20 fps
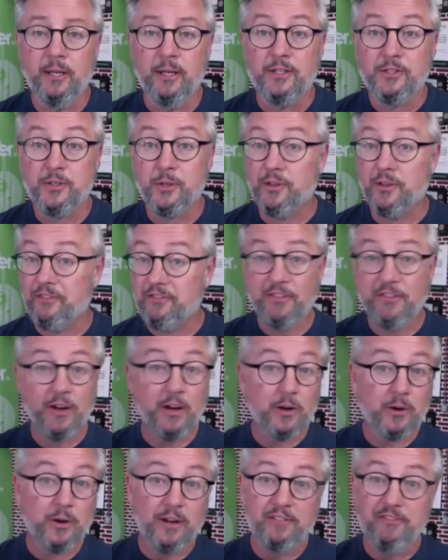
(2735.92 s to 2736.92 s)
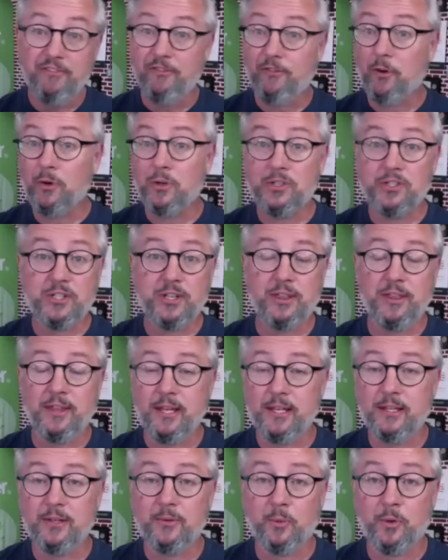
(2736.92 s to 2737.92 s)
So the very first
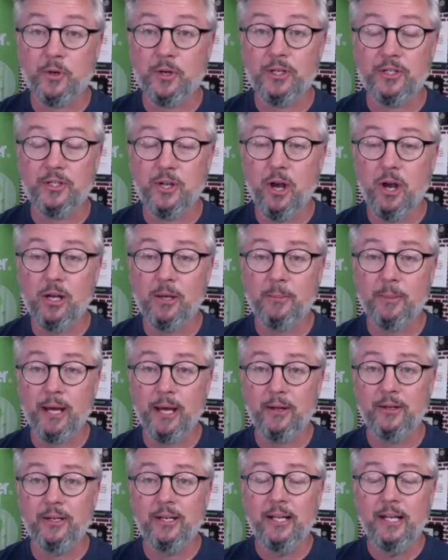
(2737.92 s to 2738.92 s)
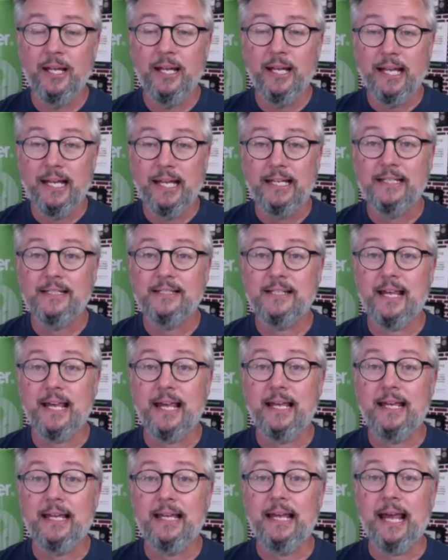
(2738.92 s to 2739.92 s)
thing that we're going to talk about is
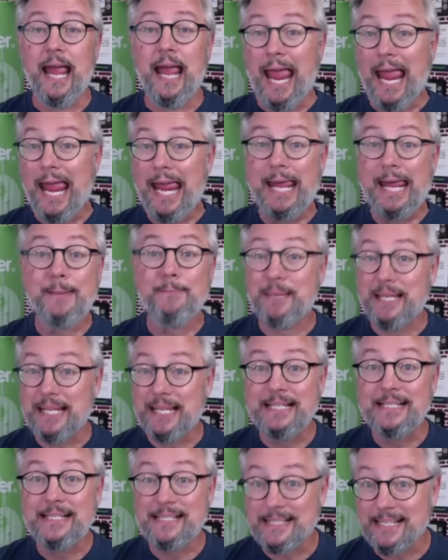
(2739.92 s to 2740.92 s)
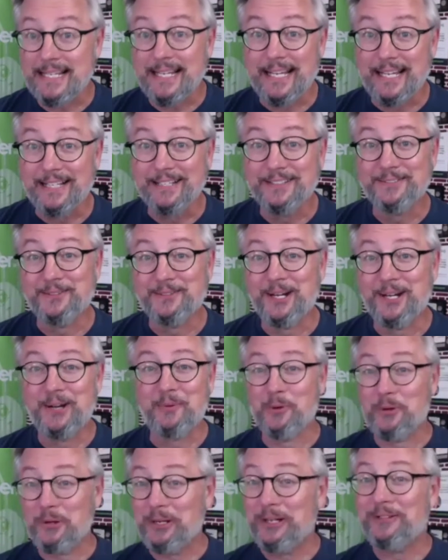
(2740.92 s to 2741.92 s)
a ABC, right?
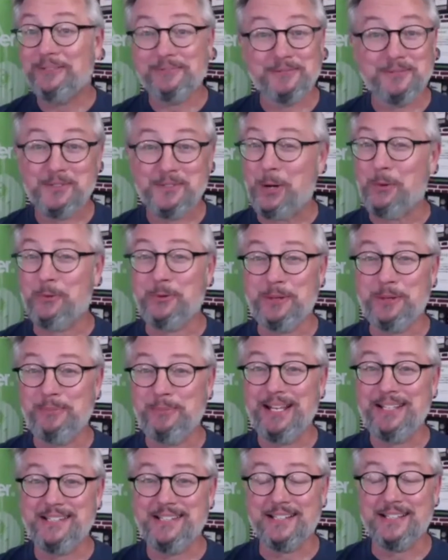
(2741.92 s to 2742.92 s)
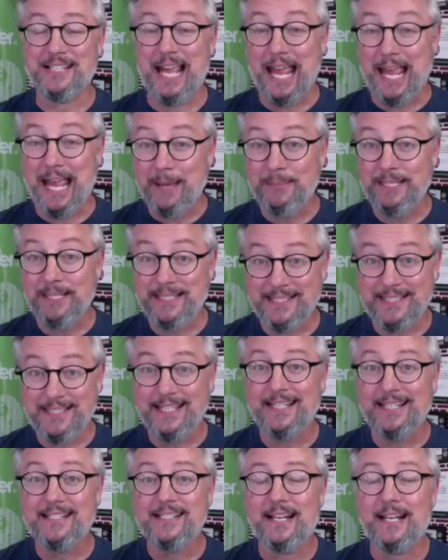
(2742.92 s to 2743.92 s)
We're going to start with the basics.
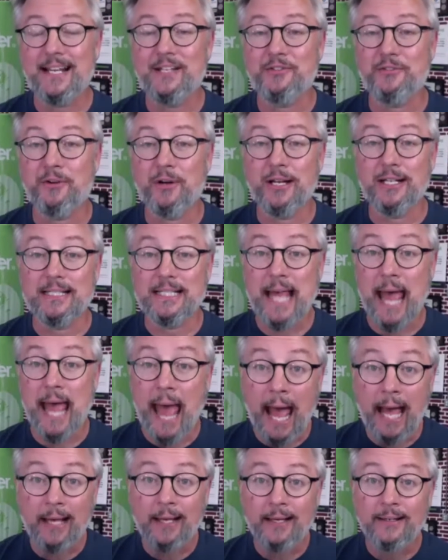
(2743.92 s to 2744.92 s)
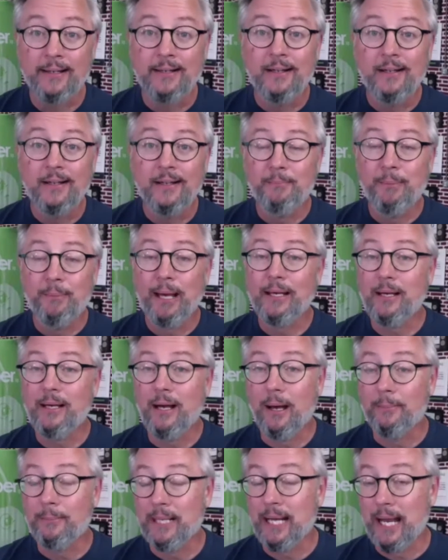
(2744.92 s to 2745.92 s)
ABC stands for attack by
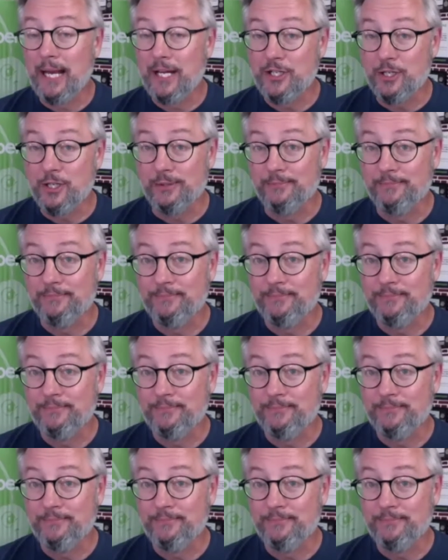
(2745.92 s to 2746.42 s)
combination.